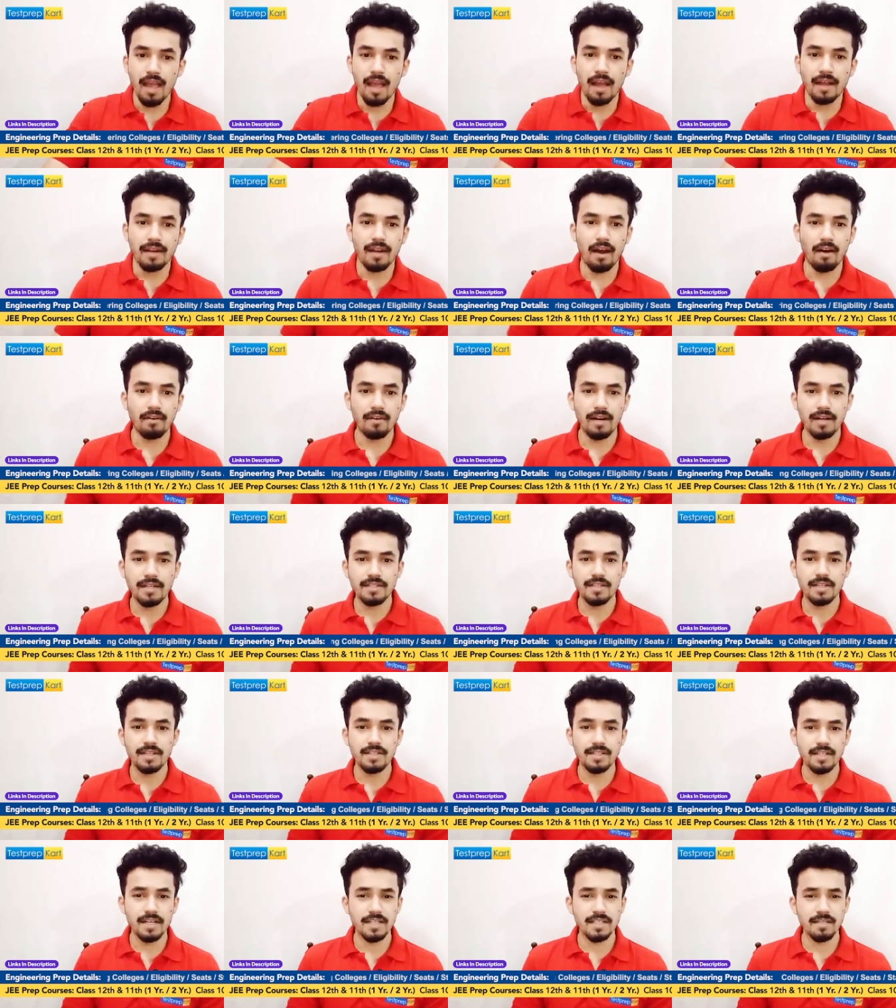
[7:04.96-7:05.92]
Now let's
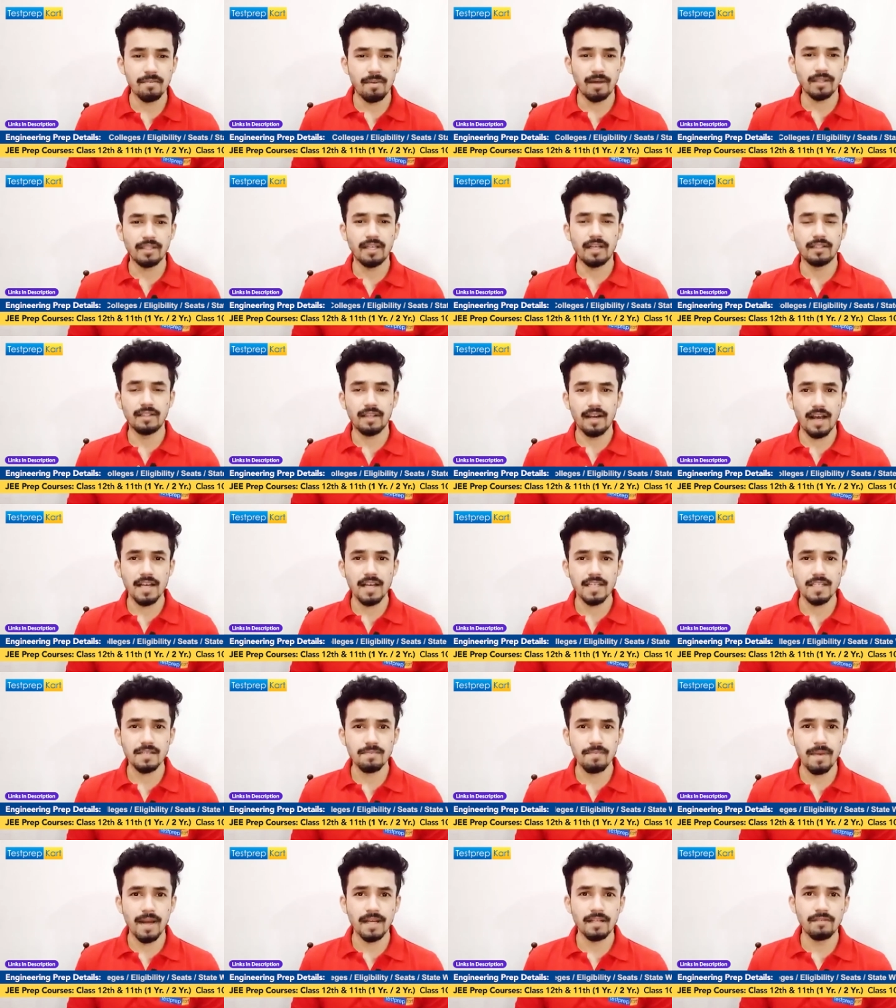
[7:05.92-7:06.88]
discuss about the other
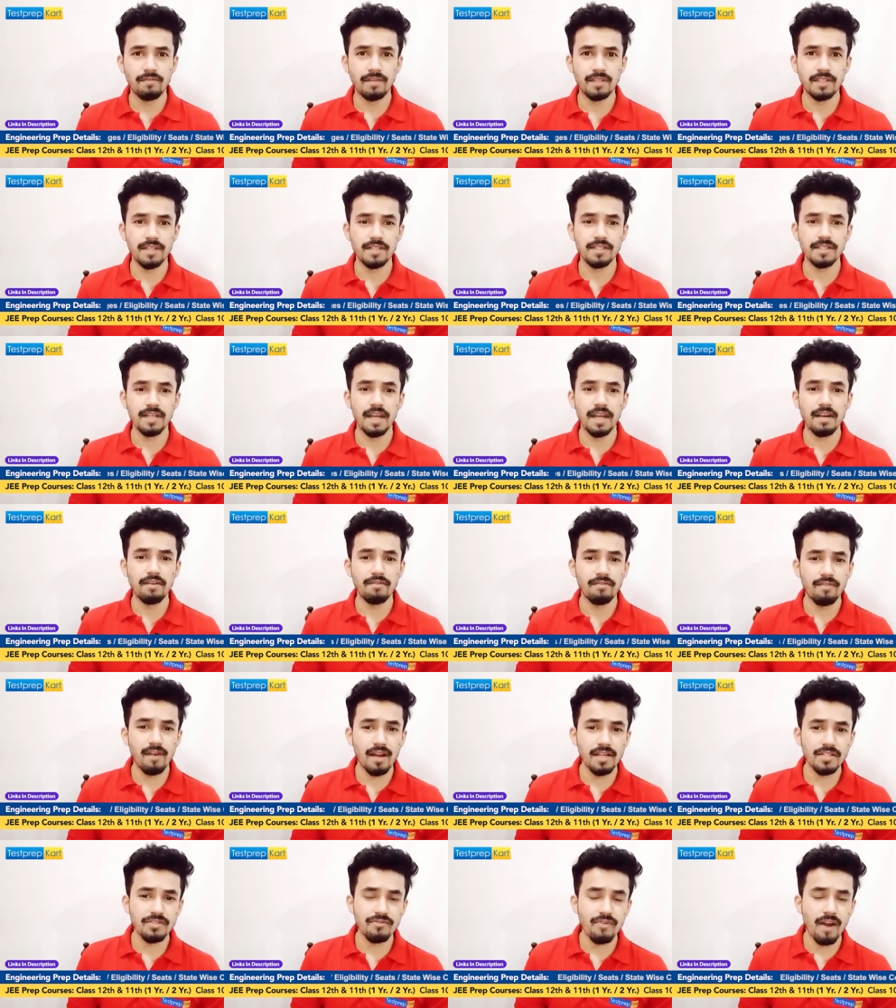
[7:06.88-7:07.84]
aspect which is
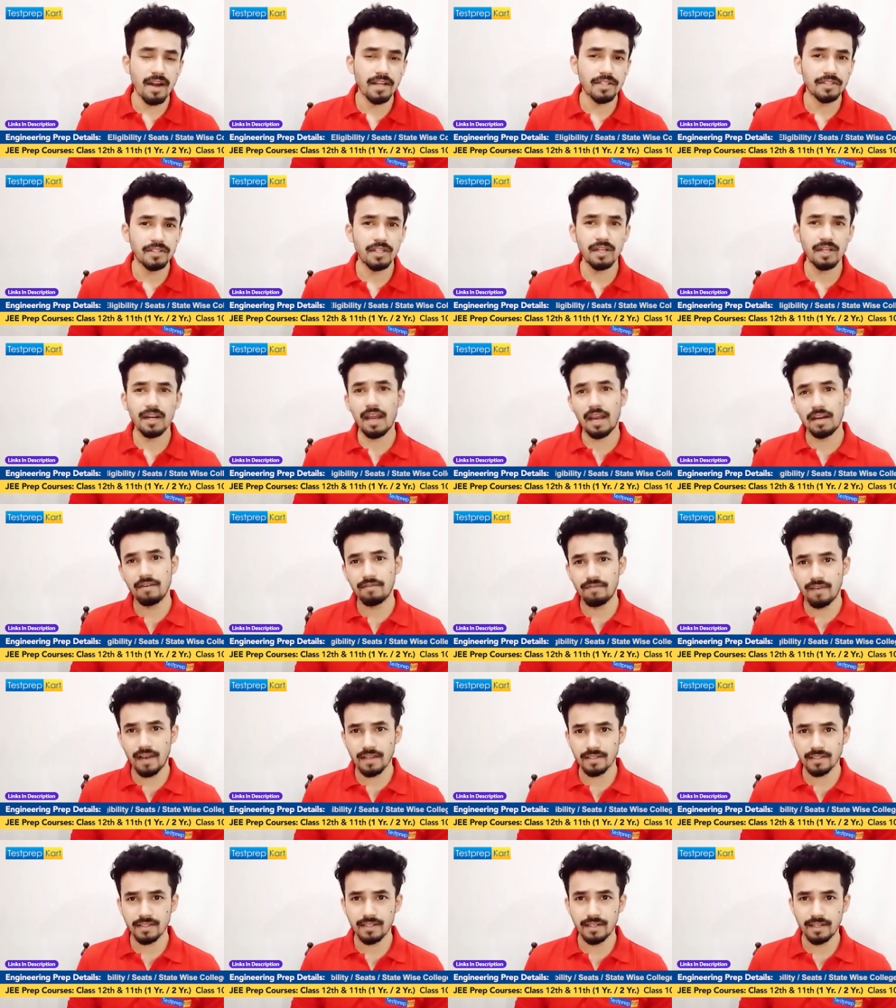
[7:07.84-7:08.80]
infrastructure and
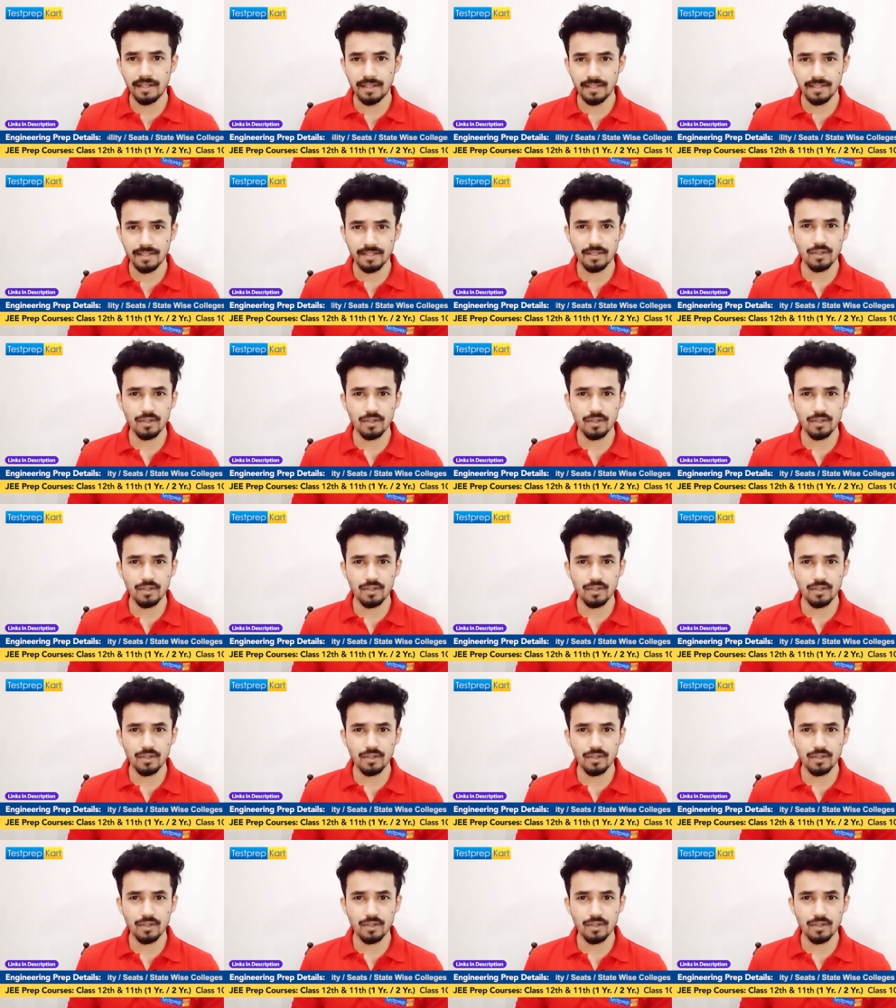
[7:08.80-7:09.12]
facilities.